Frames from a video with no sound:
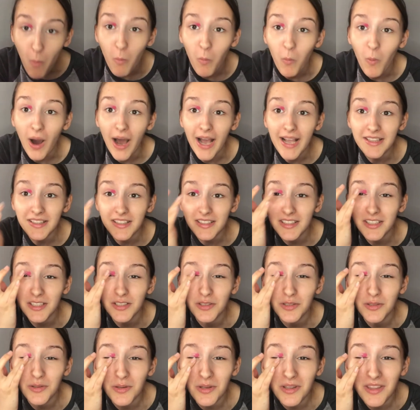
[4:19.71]
Why did
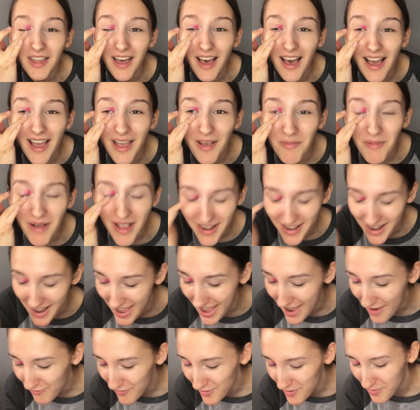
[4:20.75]
it do that? It went
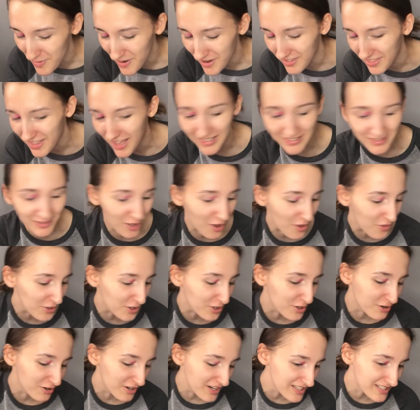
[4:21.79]
everywhere. That's not the
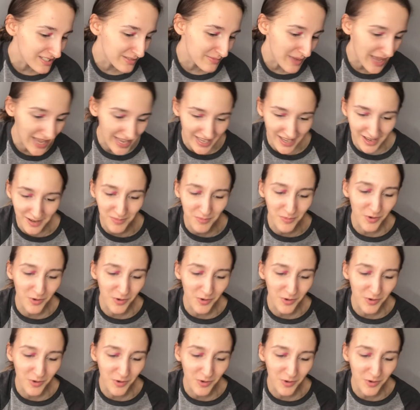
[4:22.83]
crease, Megan.